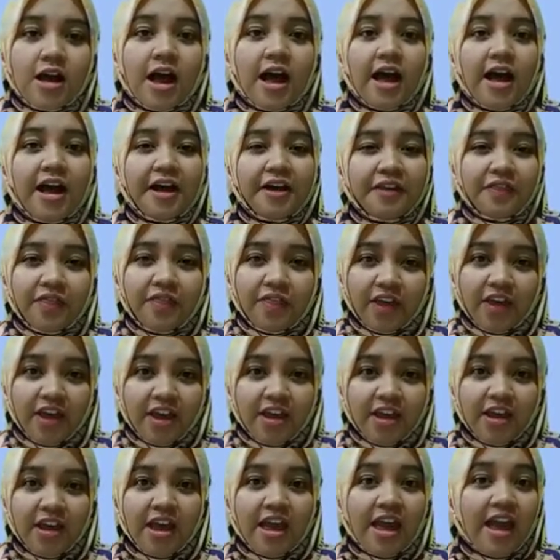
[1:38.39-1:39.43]
I
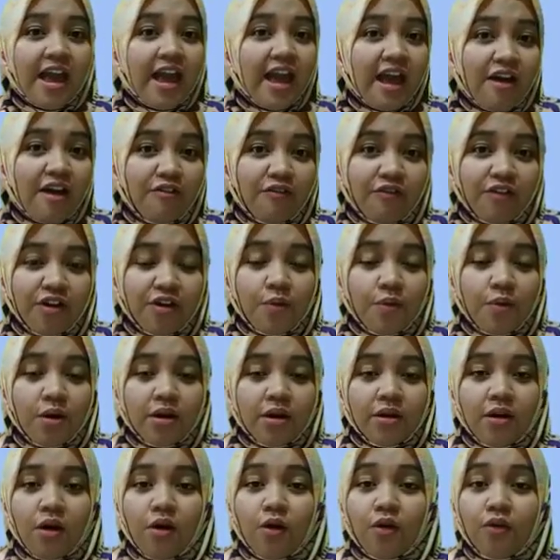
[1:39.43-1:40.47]
think every
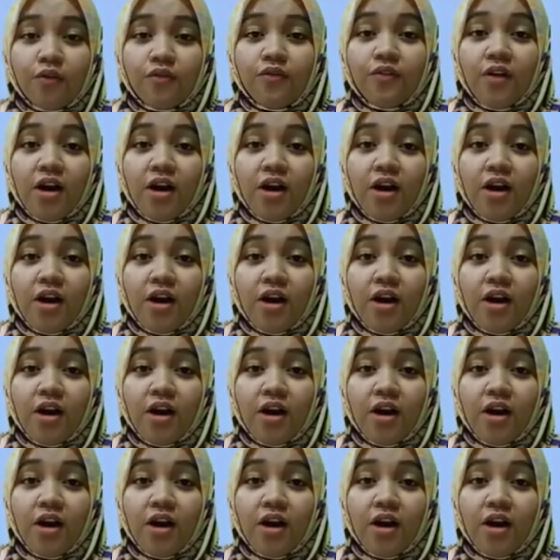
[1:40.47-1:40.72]
one of